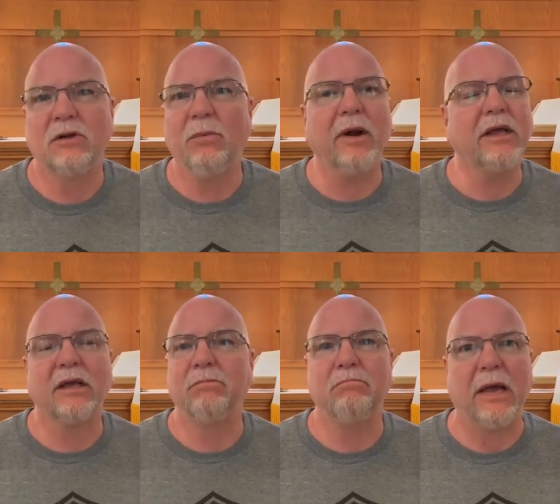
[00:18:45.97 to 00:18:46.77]
Nobody
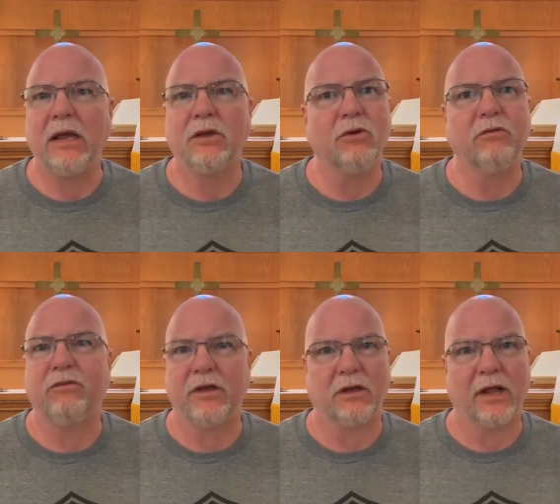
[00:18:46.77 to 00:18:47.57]
can make you
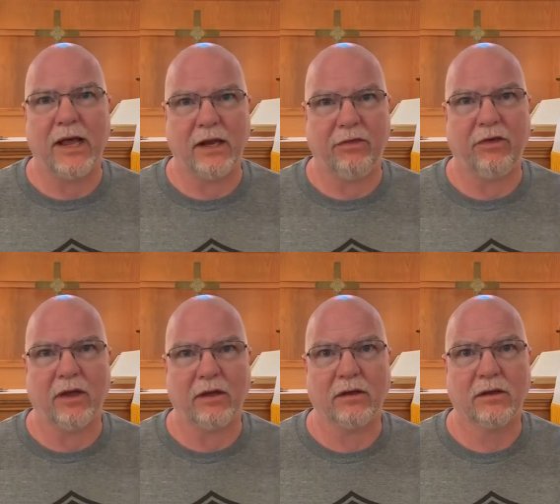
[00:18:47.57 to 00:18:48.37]
feel
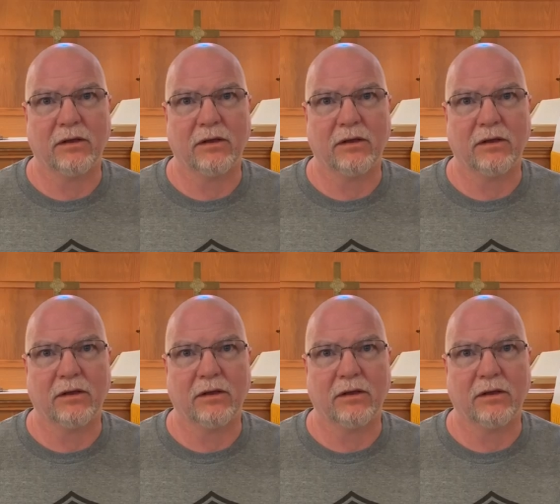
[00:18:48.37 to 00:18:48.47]
anything.